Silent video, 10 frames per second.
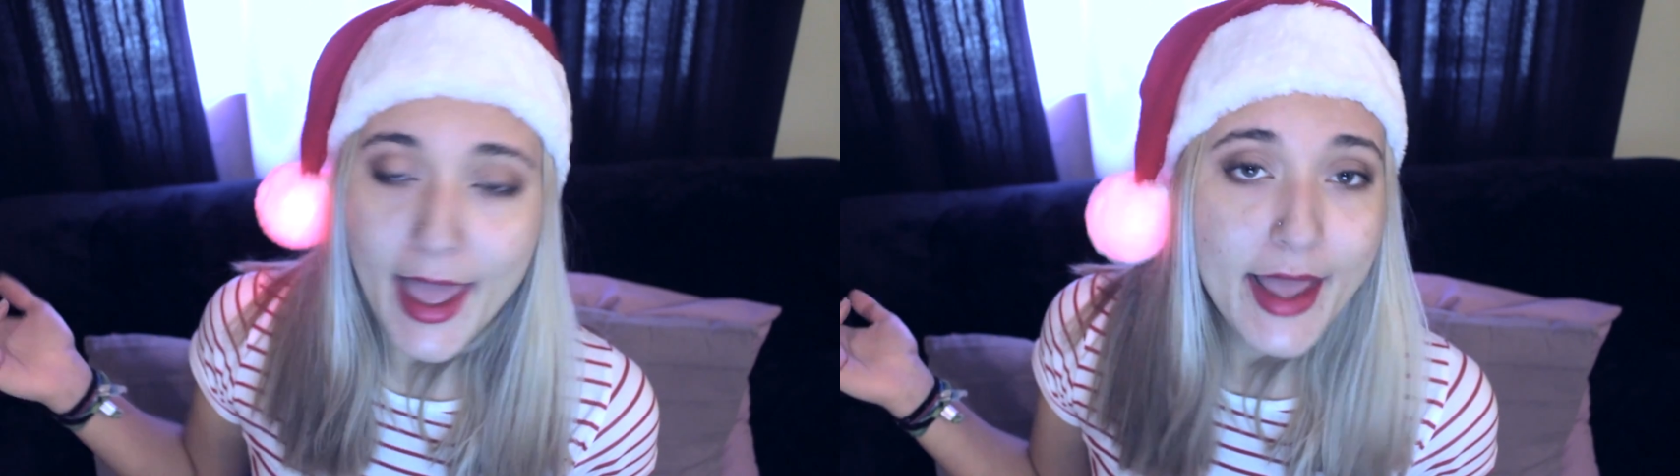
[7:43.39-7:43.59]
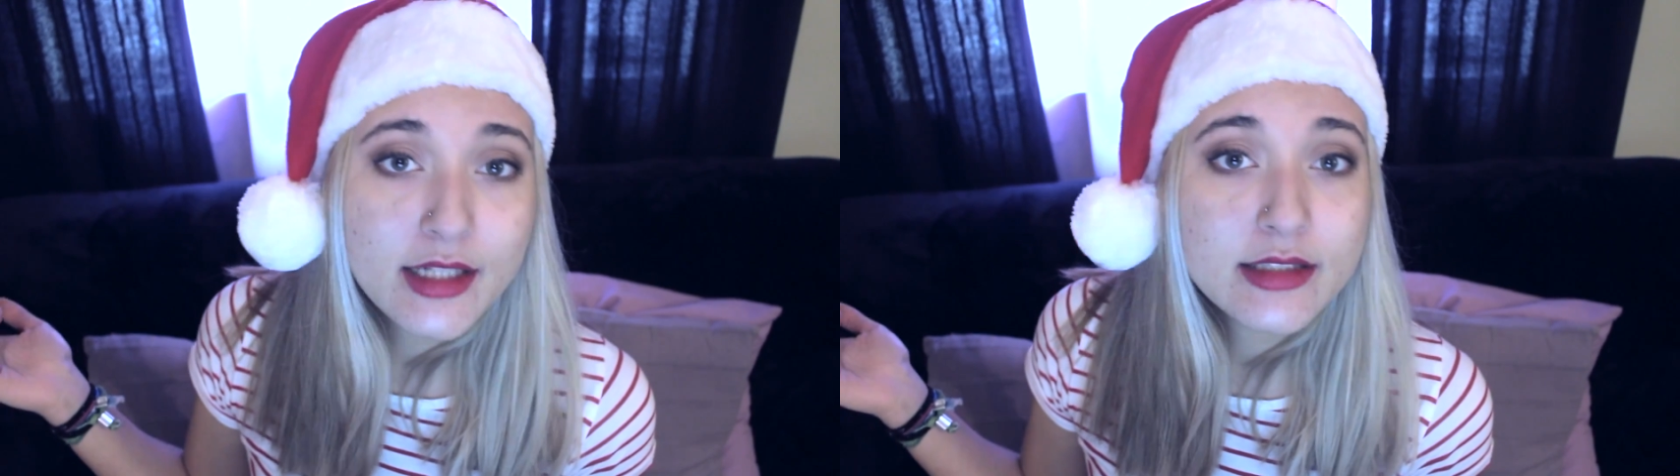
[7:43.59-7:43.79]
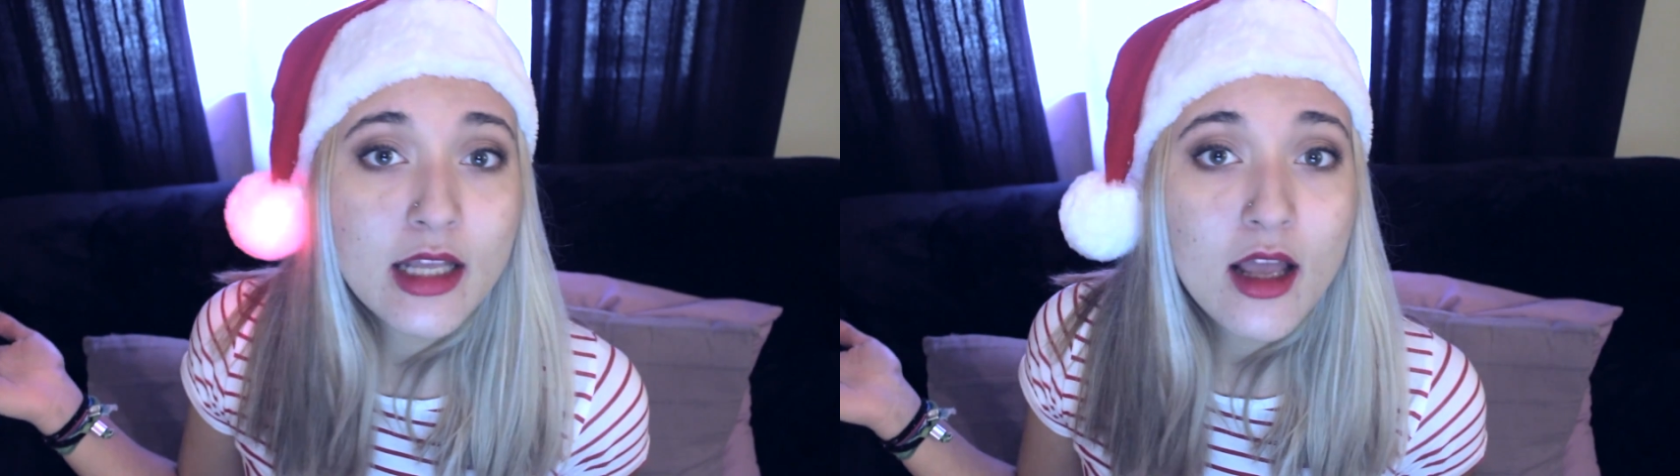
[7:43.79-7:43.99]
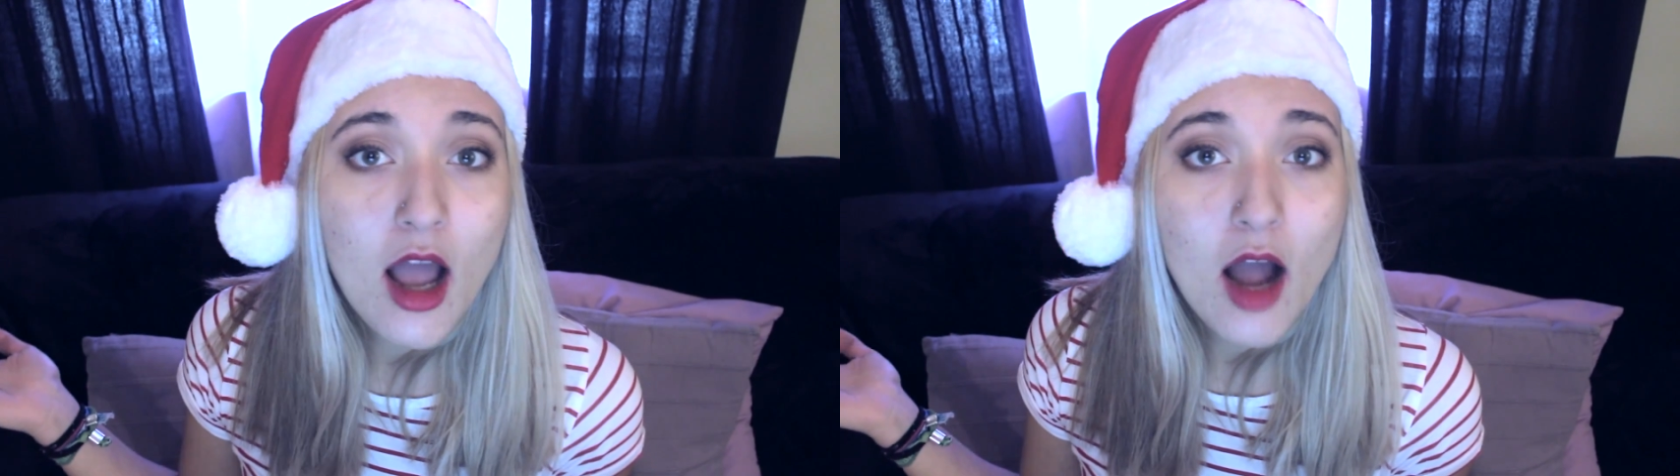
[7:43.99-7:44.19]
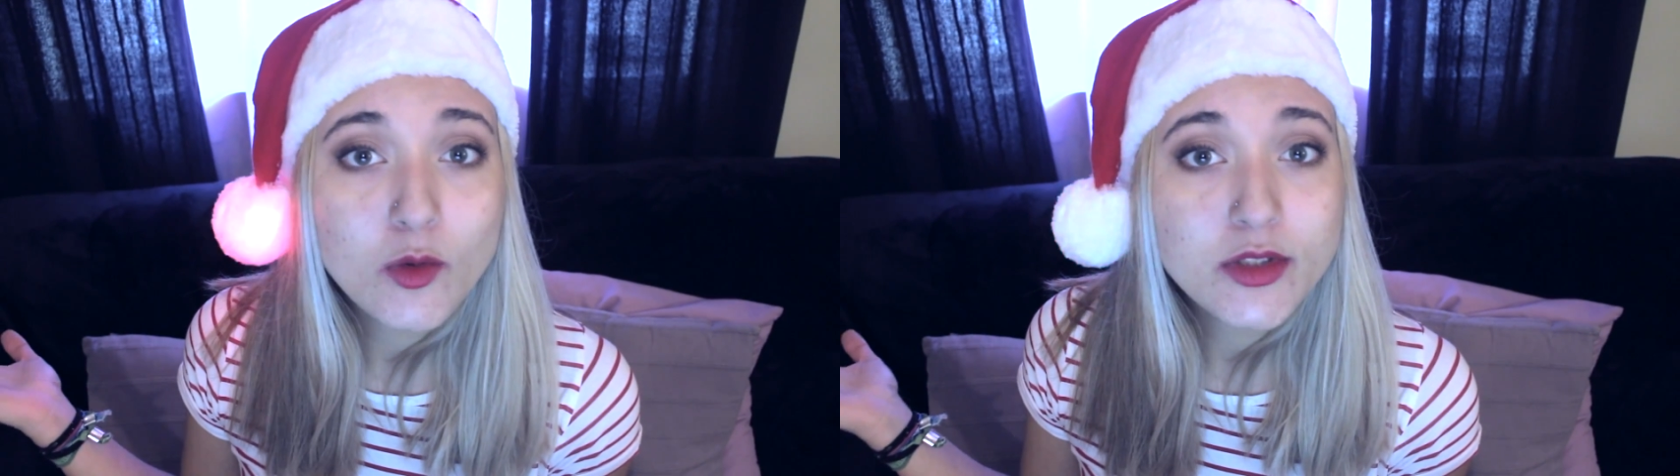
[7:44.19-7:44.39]
And
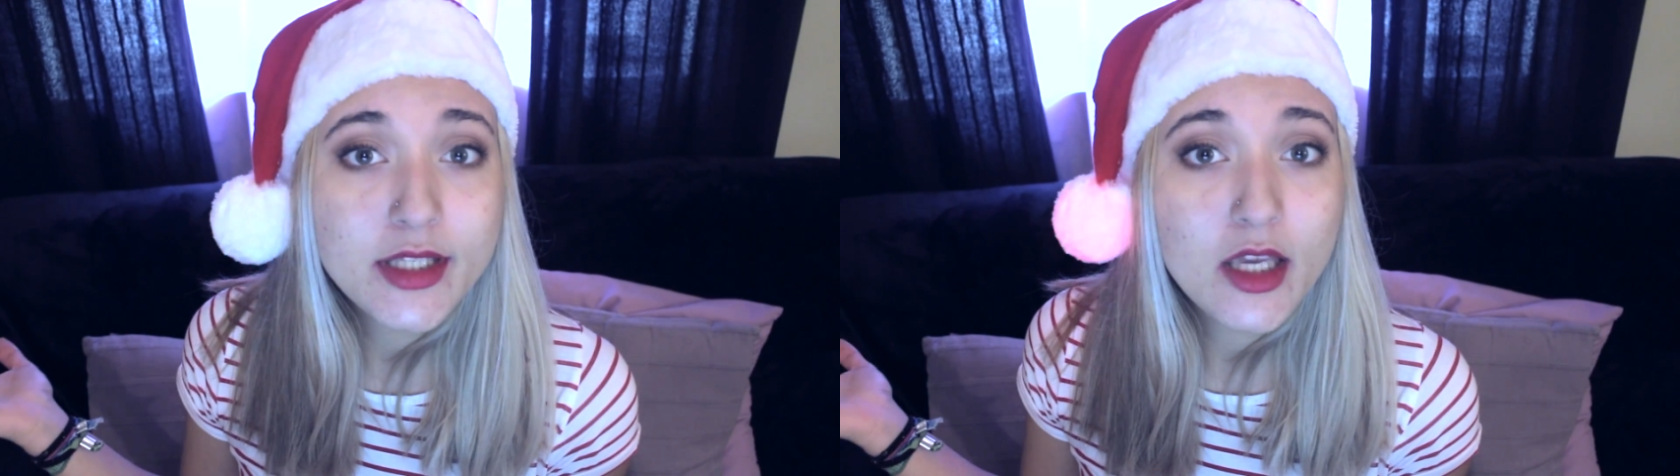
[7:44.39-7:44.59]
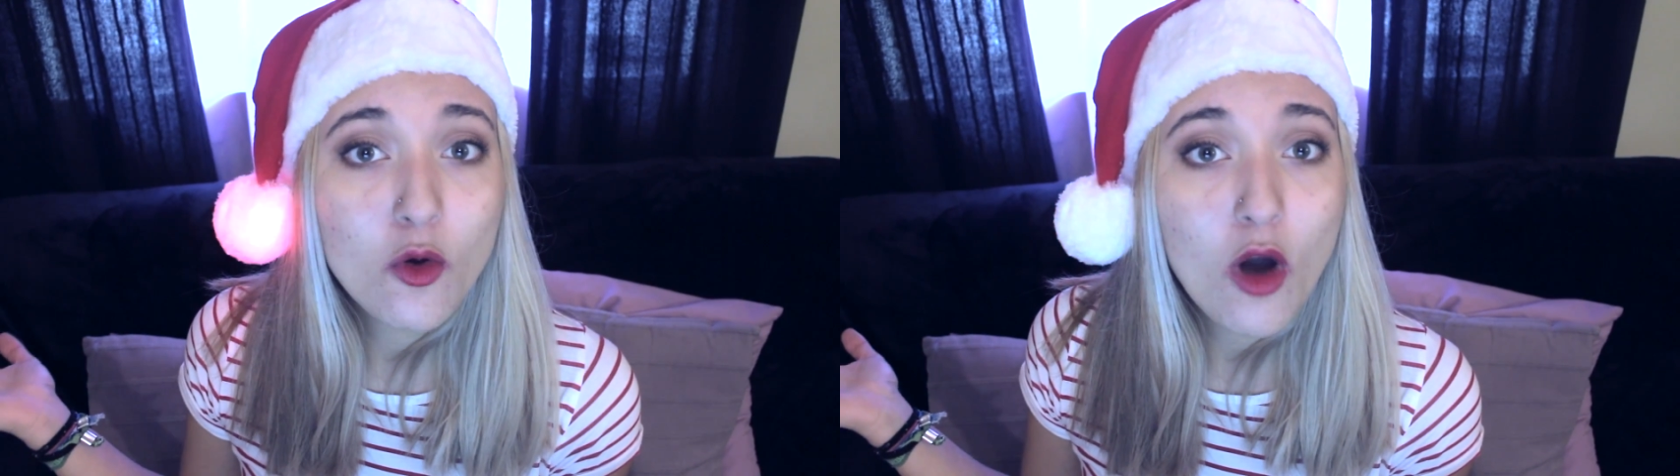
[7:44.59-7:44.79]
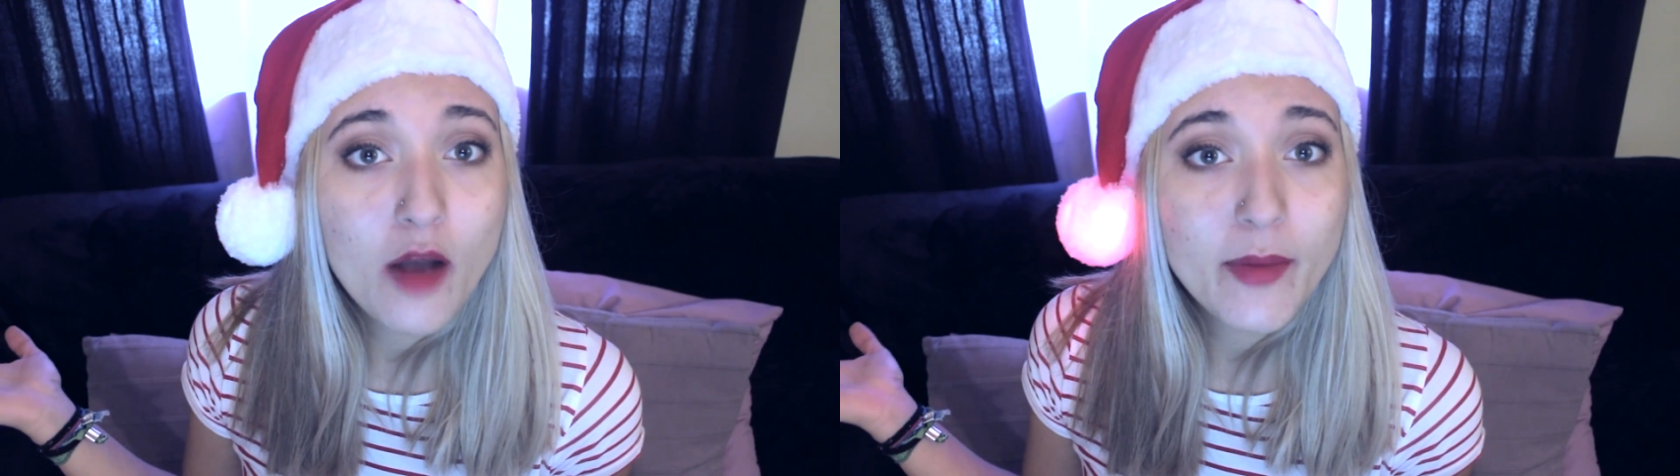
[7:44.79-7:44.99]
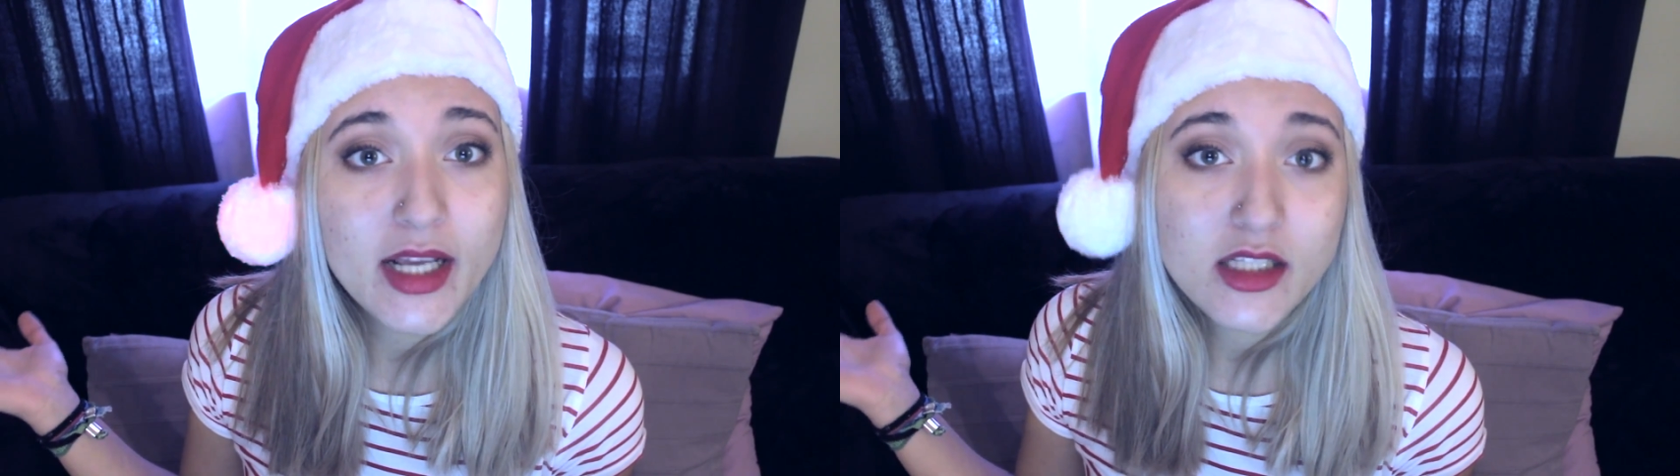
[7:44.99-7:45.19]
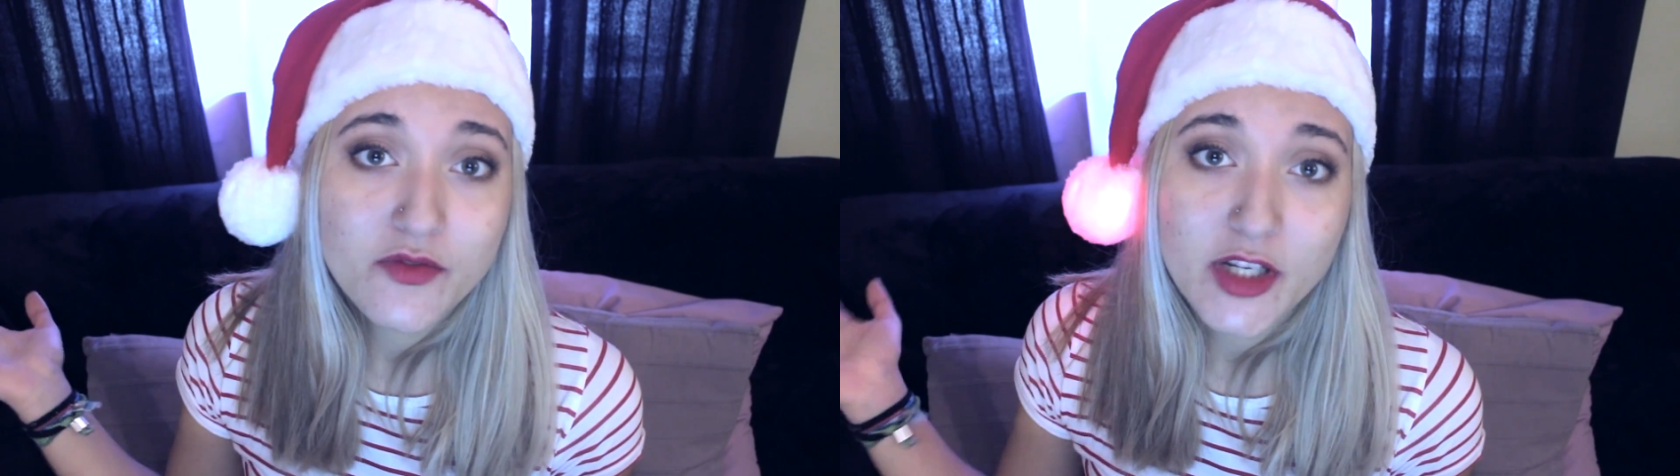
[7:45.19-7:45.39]
I will see you on my
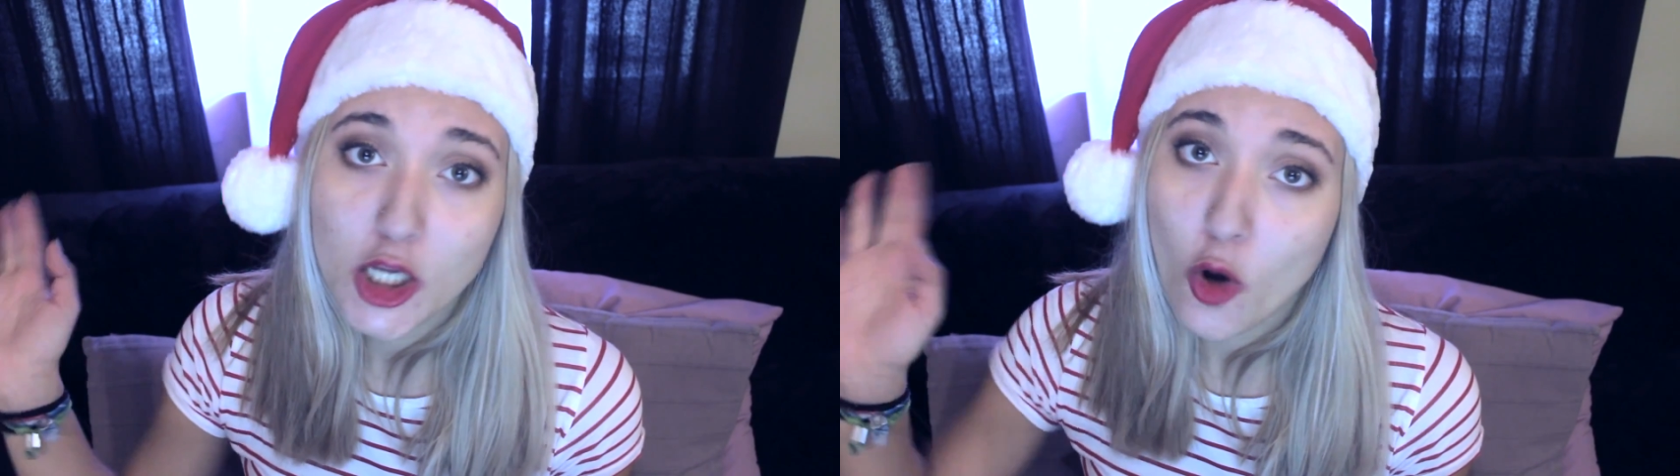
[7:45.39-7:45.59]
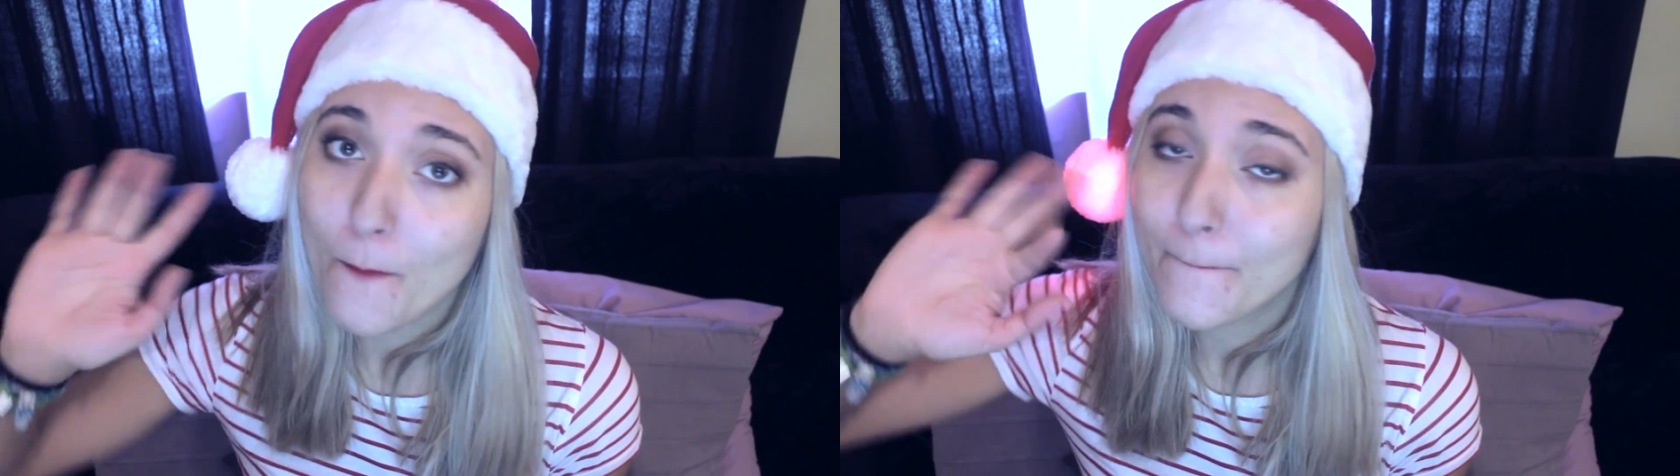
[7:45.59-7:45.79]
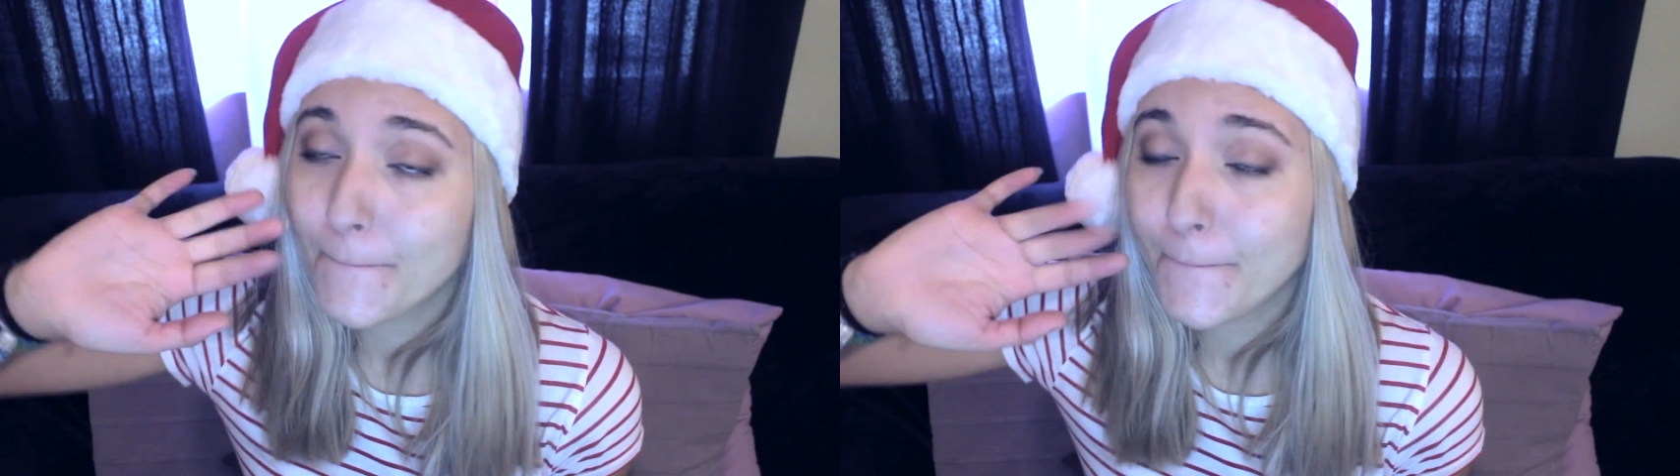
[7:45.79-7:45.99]
next video.